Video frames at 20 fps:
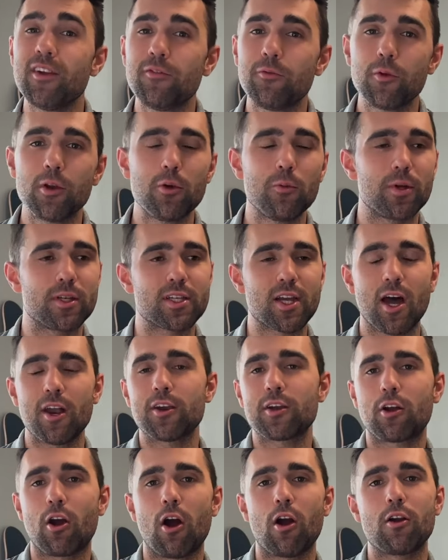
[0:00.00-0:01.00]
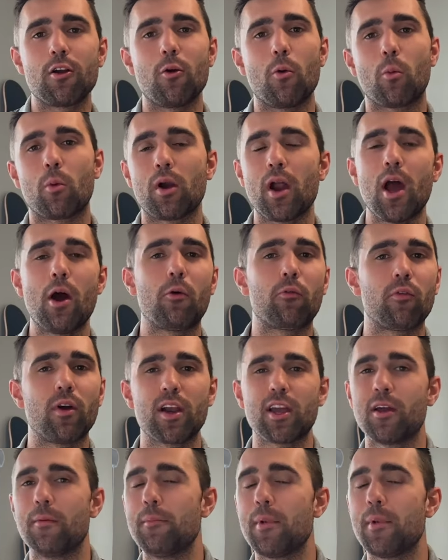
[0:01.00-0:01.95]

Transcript: if we do a ton of cardio and we're out running a